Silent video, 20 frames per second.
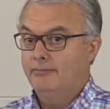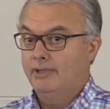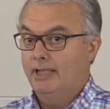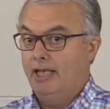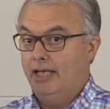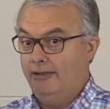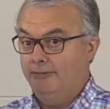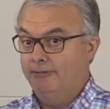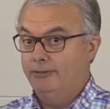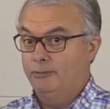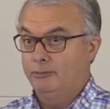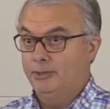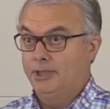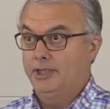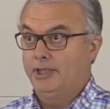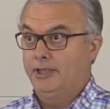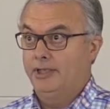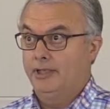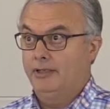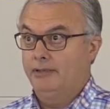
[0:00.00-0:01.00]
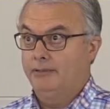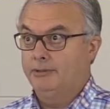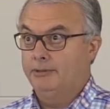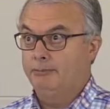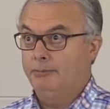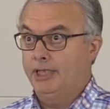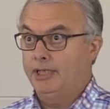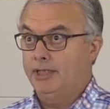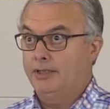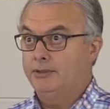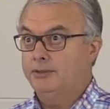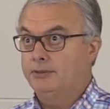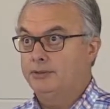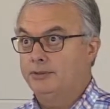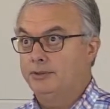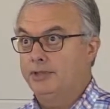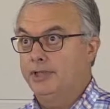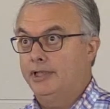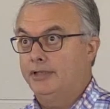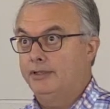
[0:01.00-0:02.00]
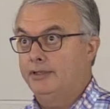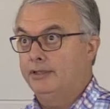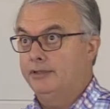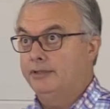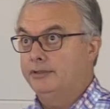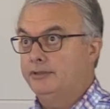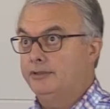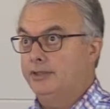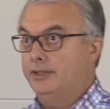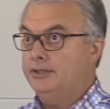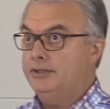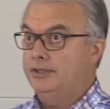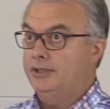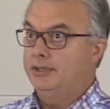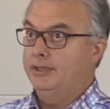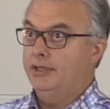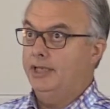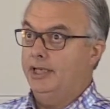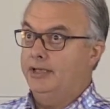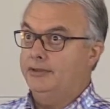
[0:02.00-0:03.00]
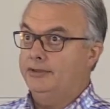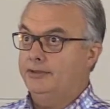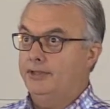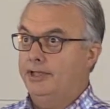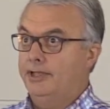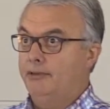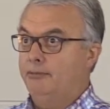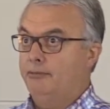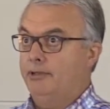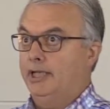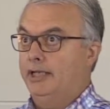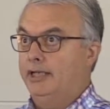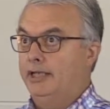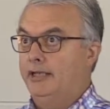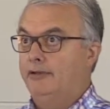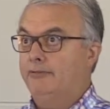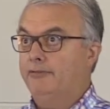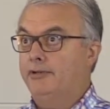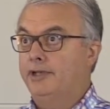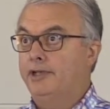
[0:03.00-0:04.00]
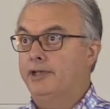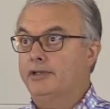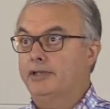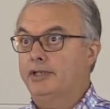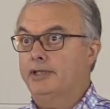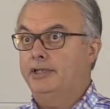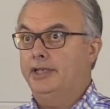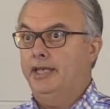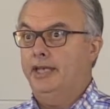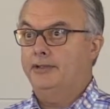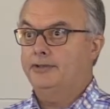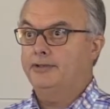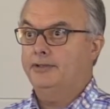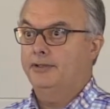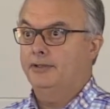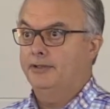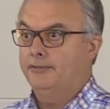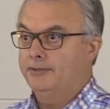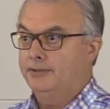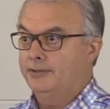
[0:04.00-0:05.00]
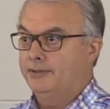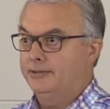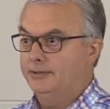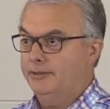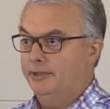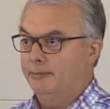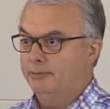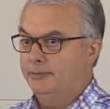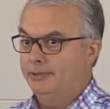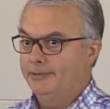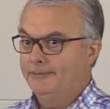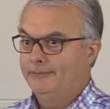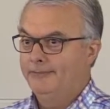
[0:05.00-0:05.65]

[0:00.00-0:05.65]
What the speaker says: after me, and I was making sure that just in case I had one hand free, I could catch her if she slipped.